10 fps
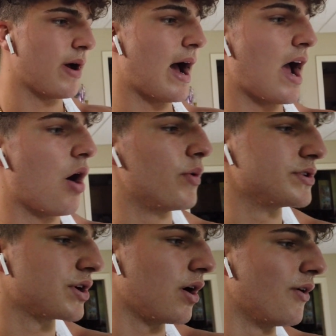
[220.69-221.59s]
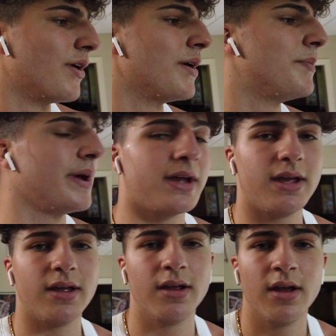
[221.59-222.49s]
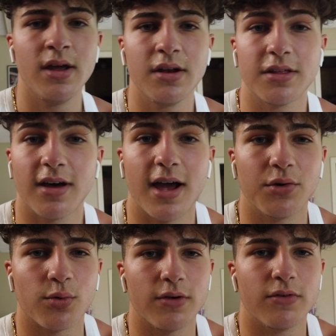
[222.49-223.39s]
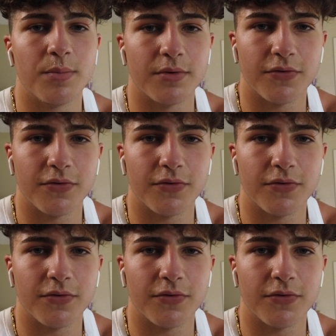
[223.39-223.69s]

why I always go pinky to the line or even a bit